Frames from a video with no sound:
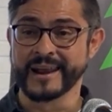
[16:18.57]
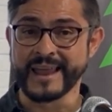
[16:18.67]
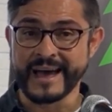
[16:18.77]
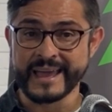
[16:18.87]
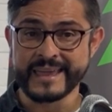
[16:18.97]

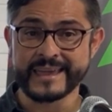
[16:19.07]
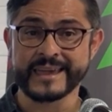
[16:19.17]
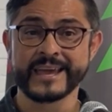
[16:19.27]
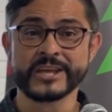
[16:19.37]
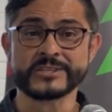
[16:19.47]

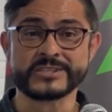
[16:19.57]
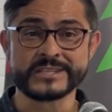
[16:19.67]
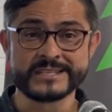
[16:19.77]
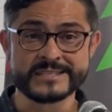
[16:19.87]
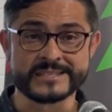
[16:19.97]
like
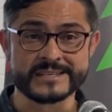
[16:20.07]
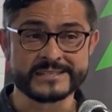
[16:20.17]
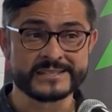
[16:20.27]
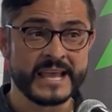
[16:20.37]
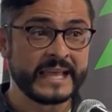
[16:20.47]

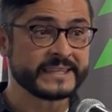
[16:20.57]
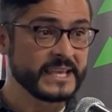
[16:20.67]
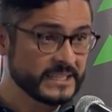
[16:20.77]
Jesus.